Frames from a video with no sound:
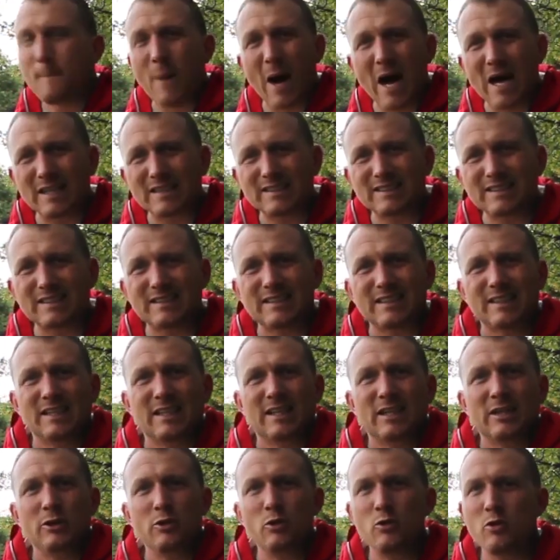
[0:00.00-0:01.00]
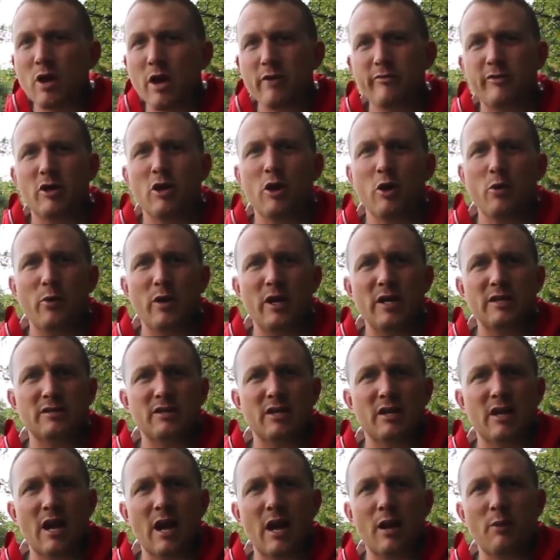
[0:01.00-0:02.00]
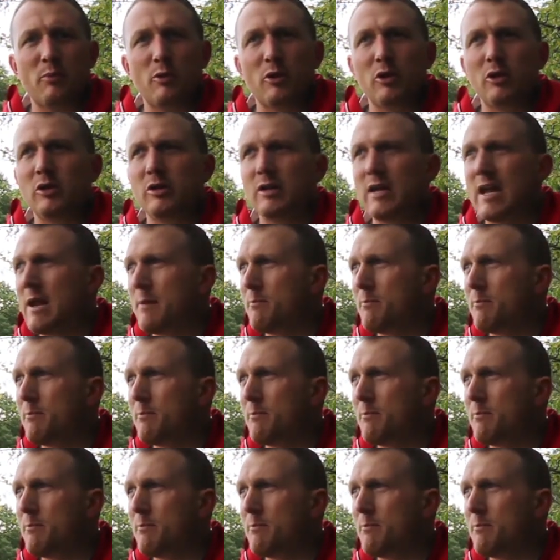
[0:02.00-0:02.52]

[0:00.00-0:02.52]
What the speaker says: but you never know when it's going to happen.